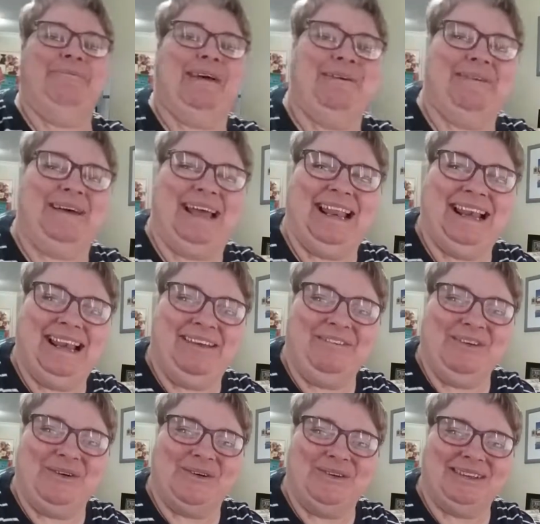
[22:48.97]
Bye-bye. Love
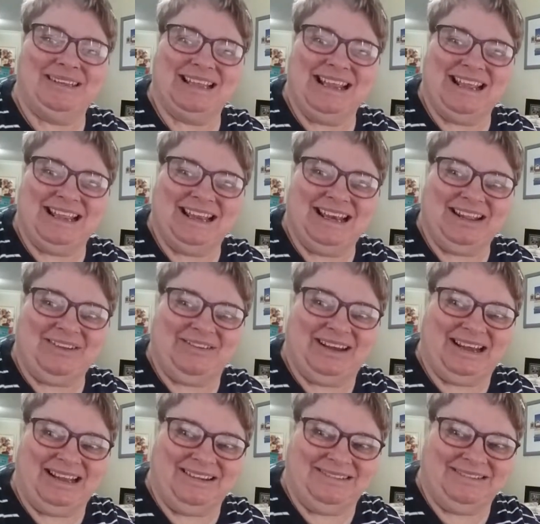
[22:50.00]
you all. See you at the next
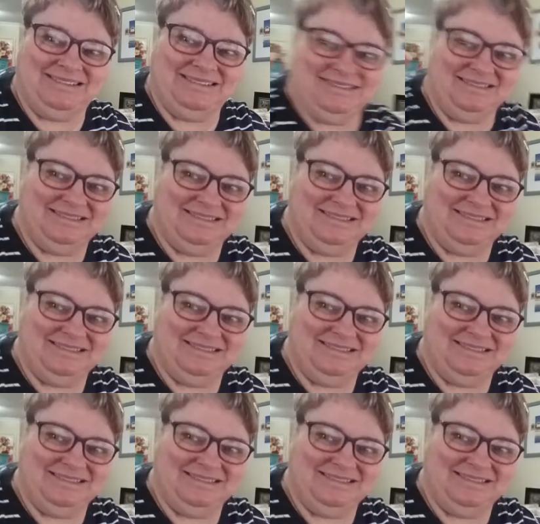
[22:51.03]
reading.